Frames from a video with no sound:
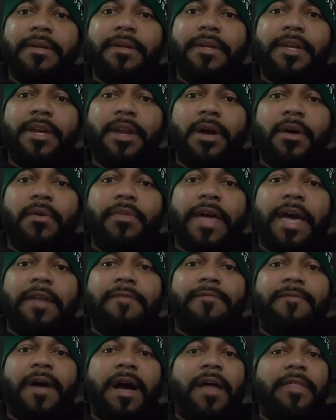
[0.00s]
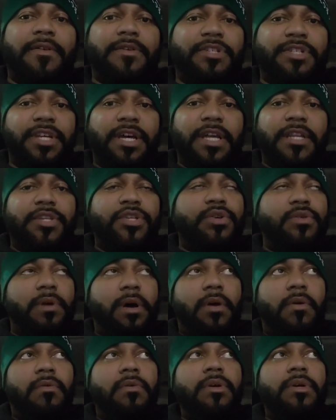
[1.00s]
You know, that father son
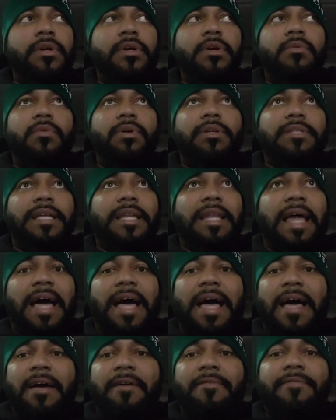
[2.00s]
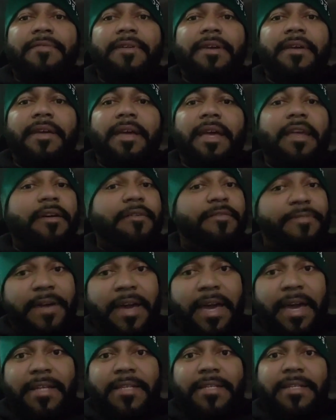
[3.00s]
duo was alive in
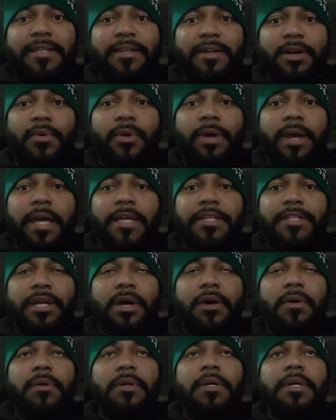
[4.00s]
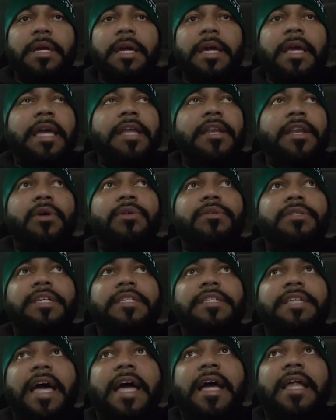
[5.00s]
effect. Okay. So he knows
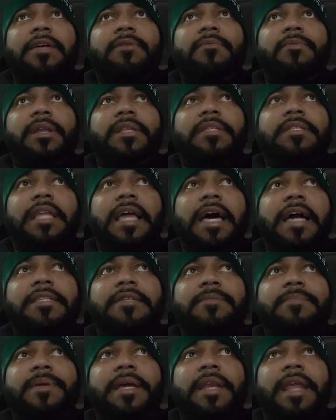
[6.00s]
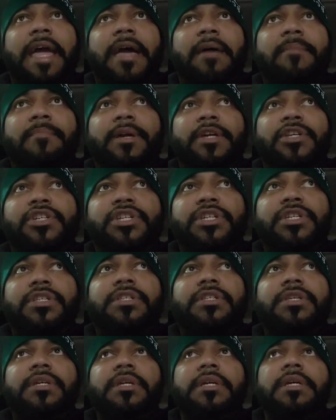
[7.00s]
exactly what it's like to be an
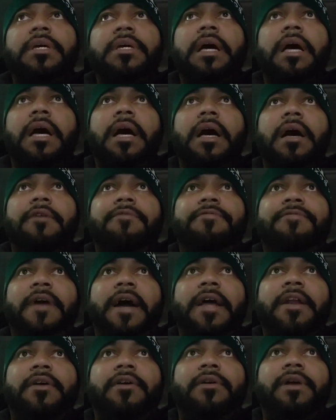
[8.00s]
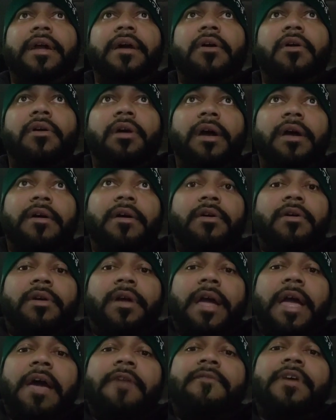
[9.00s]
ambitious uh, fighter or, or
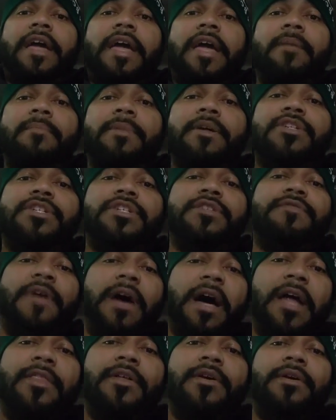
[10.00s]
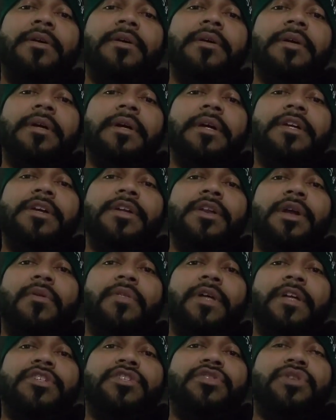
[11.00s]
have an ambitious father you know,
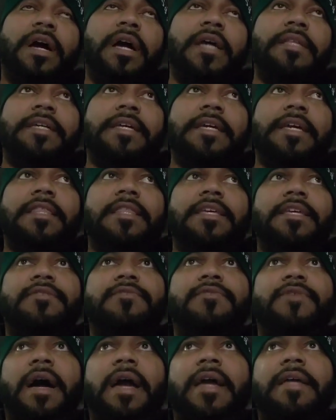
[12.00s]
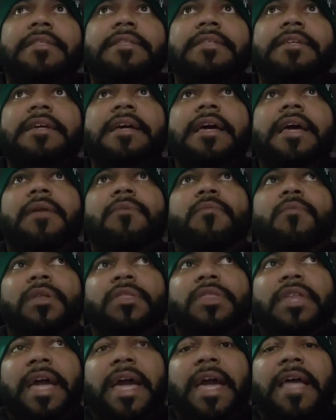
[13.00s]
that's trying to get these fights and
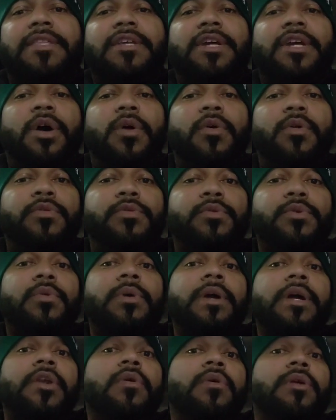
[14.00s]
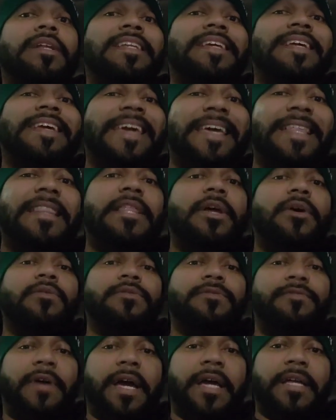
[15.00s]
what they had to go through in order to get
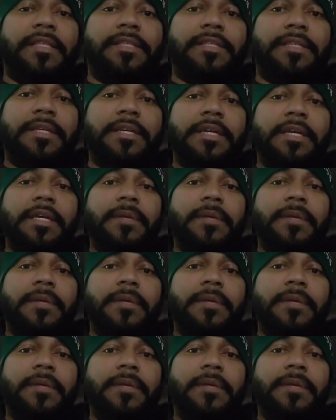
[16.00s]
those fights.